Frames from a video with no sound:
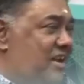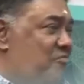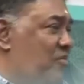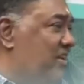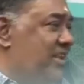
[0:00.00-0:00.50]

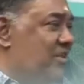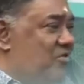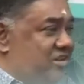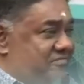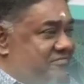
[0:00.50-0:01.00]
guide, where are they
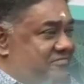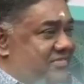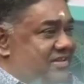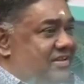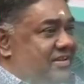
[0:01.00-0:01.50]
going?
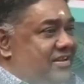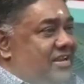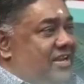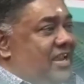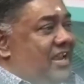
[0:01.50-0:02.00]

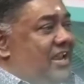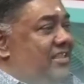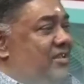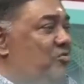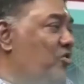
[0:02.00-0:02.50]

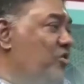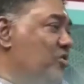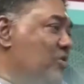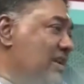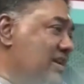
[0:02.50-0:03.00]
And they were
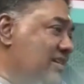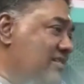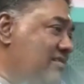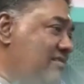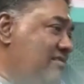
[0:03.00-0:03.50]
going to
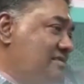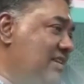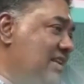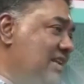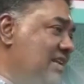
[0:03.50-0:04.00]
learn.
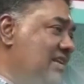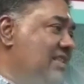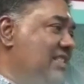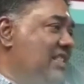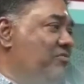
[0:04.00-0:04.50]

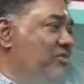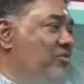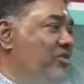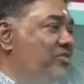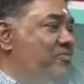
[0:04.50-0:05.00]
They were
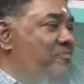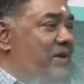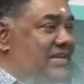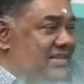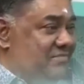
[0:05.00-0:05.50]
going to
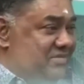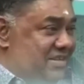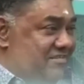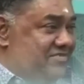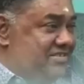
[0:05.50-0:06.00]
better
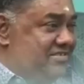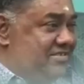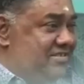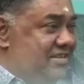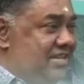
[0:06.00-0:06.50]

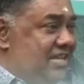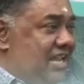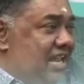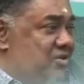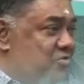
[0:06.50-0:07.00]
themselves.
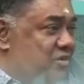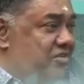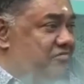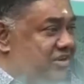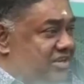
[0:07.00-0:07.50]
And
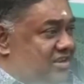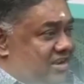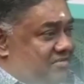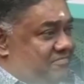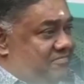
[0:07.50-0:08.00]
today,
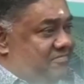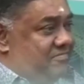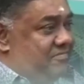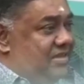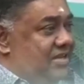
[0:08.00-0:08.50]
Vietnam
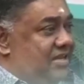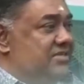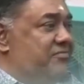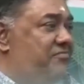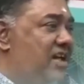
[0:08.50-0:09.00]

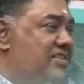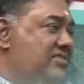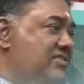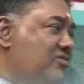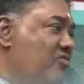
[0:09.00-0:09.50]
is the
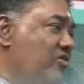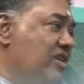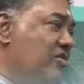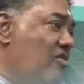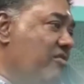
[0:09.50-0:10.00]
fastest
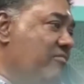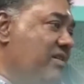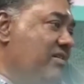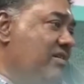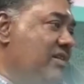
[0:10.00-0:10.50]
growing
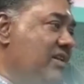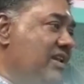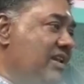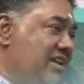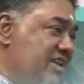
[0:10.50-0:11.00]
economy
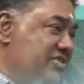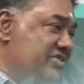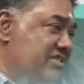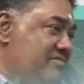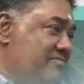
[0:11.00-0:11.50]
in
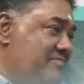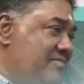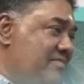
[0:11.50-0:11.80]
Asia,